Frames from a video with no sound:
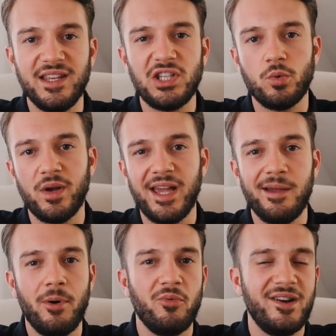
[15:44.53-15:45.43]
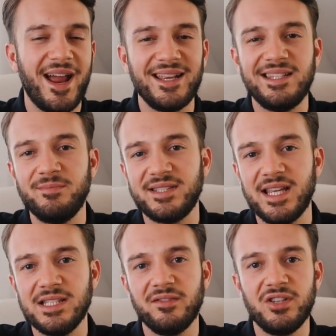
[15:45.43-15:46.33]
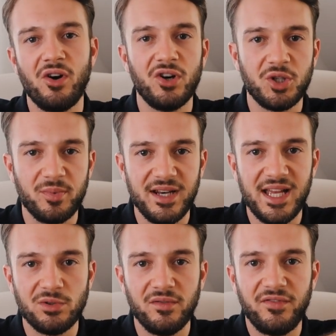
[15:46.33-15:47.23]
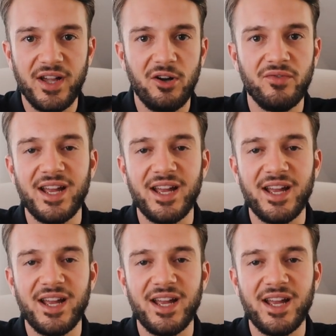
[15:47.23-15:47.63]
This is where about 90% of the entrepreneurs will fail.